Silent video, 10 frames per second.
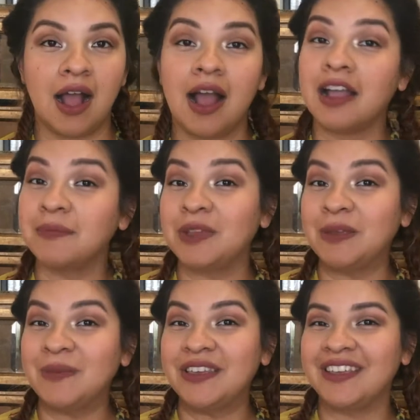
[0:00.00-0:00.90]
I'm
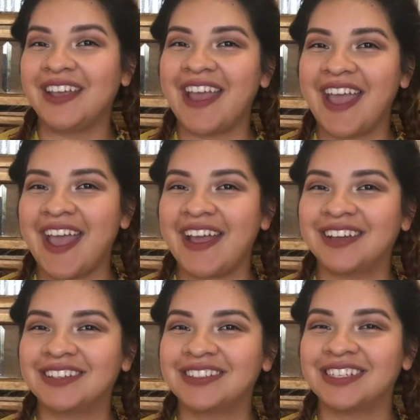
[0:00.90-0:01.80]
Mimi,
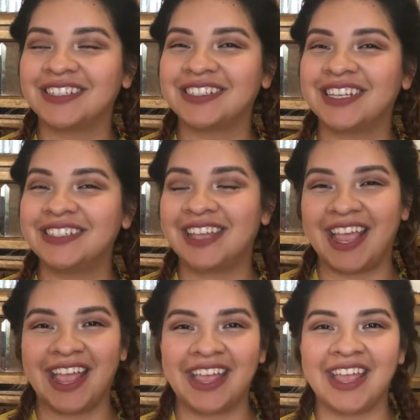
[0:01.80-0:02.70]
and
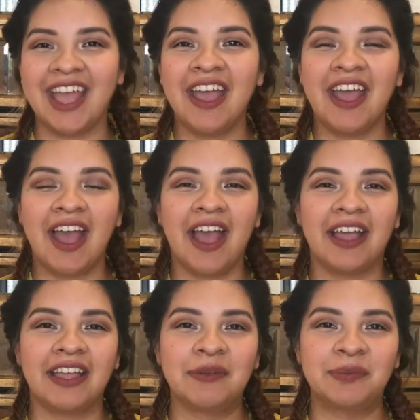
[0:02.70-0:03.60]
today
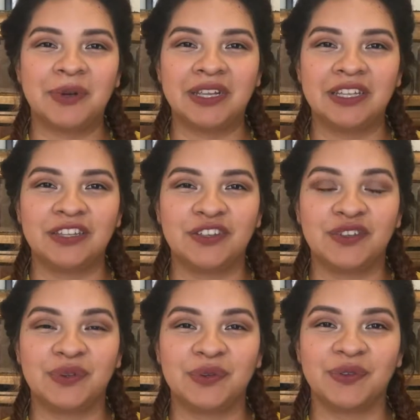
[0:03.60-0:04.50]
I am bringing
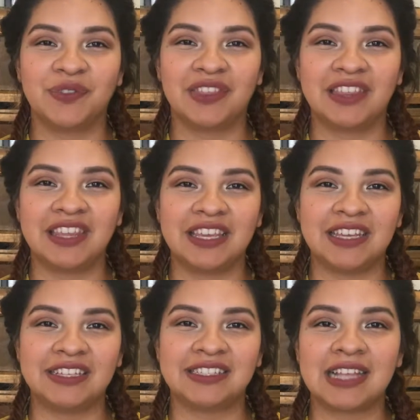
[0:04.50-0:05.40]
you
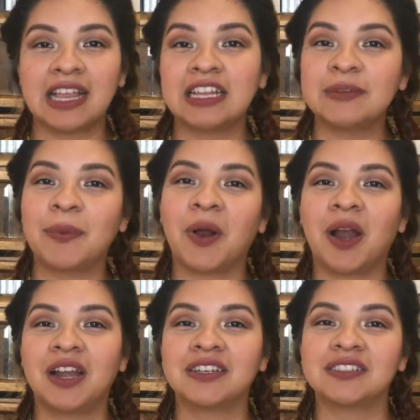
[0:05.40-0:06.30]
the second
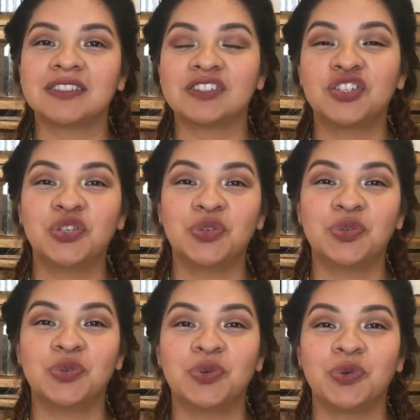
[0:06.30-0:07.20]
part
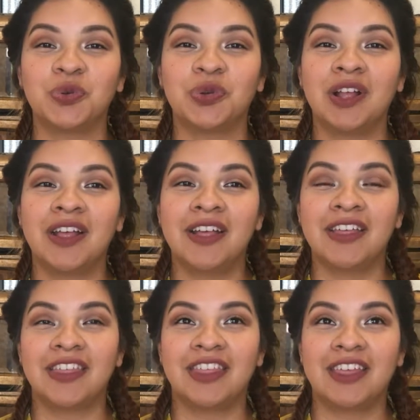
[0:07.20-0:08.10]
to
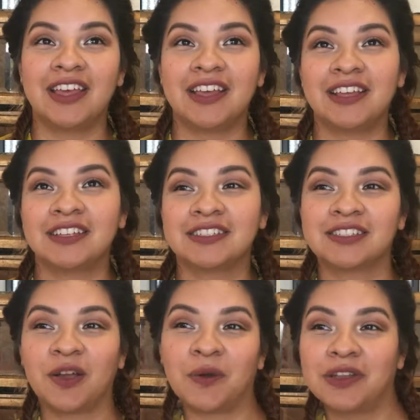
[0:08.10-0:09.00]
this
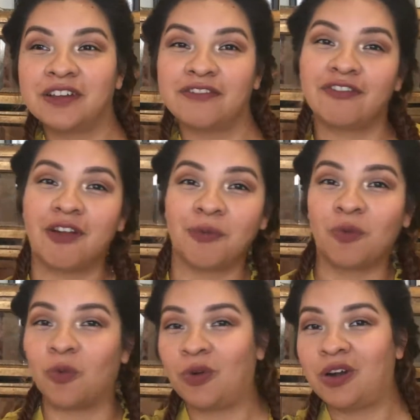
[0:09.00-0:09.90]
going
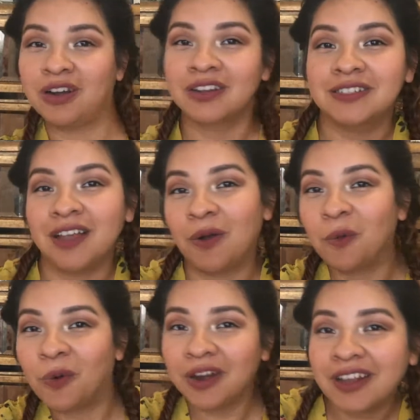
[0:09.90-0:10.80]
from work to
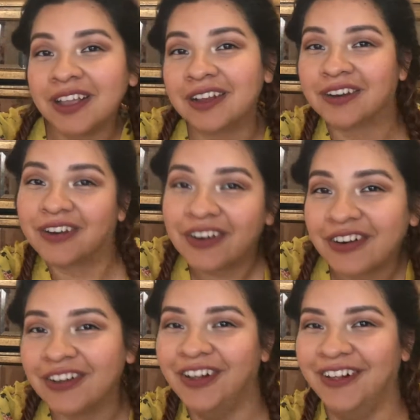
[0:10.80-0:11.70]
work it girl.